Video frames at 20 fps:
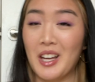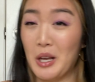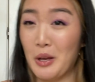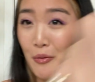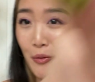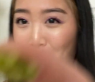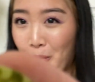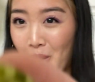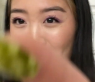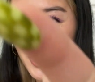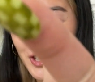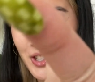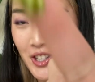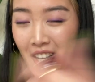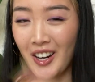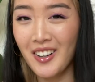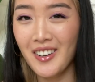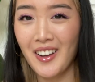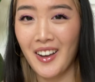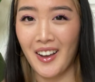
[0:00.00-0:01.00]
you for
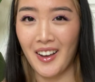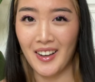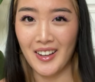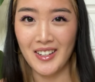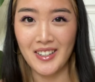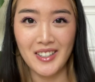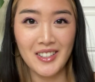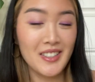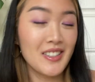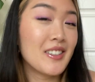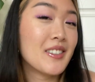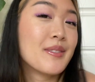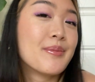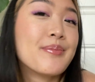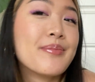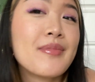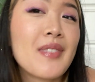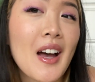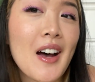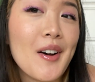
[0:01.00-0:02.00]
watching, and
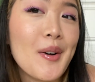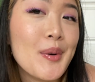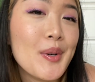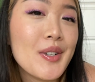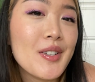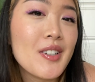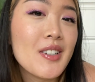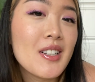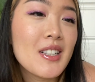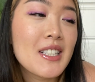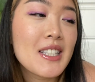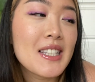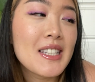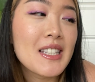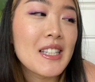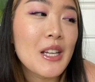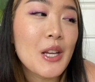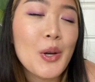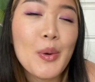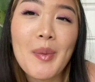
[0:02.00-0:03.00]
I will
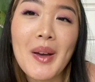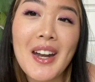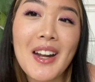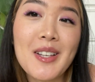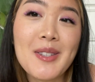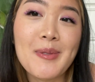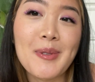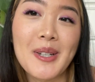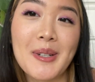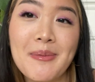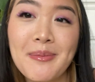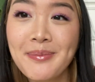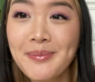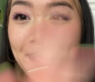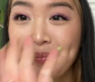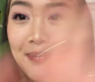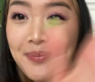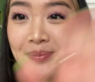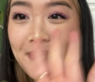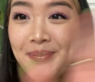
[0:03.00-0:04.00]
see you in my next one.
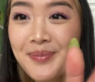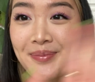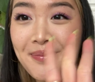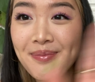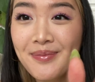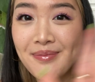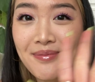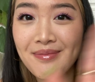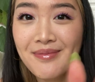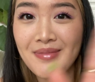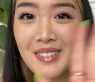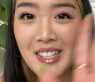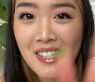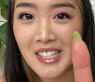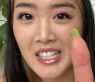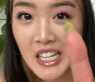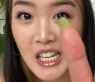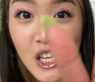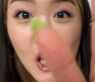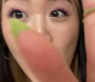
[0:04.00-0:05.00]

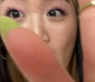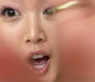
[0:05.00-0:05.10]
See ya.